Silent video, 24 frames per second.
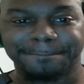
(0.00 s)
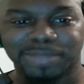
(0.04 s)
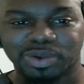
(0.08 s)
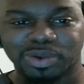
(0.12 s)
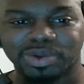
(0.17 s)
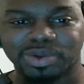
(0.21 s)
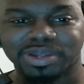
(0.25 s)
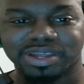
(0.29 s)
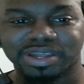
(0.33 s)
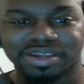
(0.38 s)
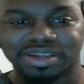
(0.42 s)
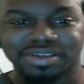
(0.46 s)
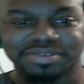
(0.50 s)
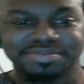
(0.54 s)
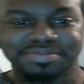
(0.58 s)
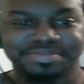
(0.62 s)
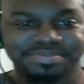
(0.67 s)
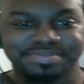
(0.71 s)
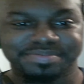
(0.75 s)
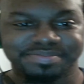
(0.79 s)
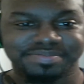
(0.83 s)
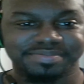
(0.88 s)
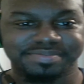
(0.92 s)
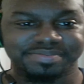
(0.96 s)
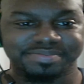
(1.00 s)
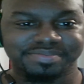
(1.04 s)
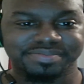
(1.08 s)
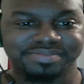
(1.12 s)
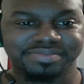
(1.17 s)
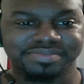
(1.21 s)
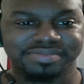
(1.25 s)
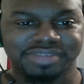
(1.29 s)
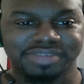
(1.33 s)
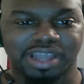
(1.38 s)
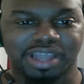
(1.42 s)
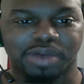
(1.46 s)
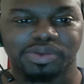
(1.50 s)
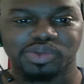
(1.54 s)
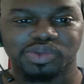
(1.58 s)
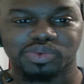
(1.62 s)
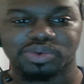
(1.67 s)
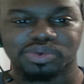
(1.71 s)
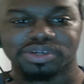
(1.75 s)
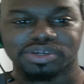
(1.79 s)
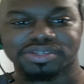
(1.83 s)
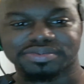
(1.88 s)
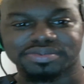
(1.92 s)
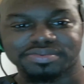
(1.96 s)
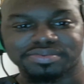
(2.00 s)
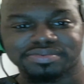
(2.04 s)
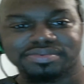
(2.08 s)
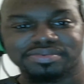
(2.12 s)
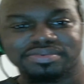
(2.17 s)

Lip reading: Oh yeah, that was one.